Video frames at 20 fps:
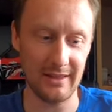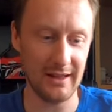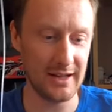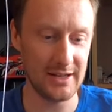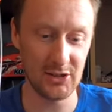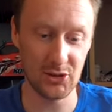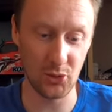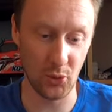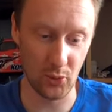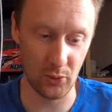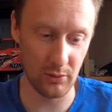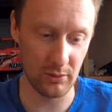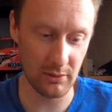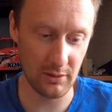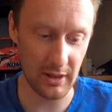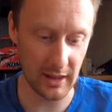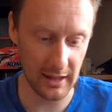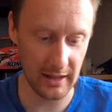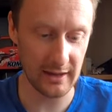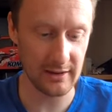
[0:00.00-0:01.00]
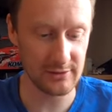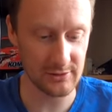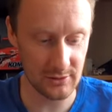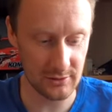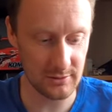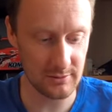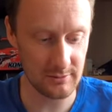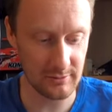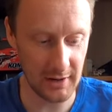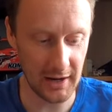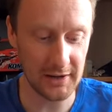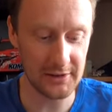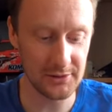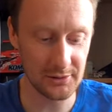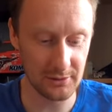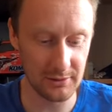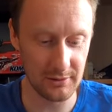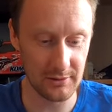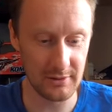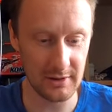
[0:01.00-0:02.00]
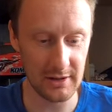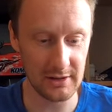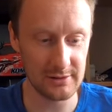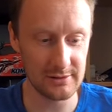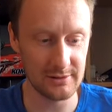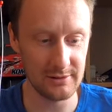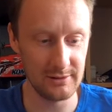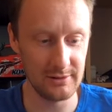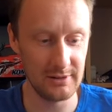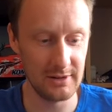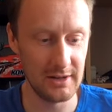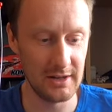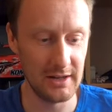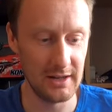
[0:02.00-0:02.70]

I don't think so.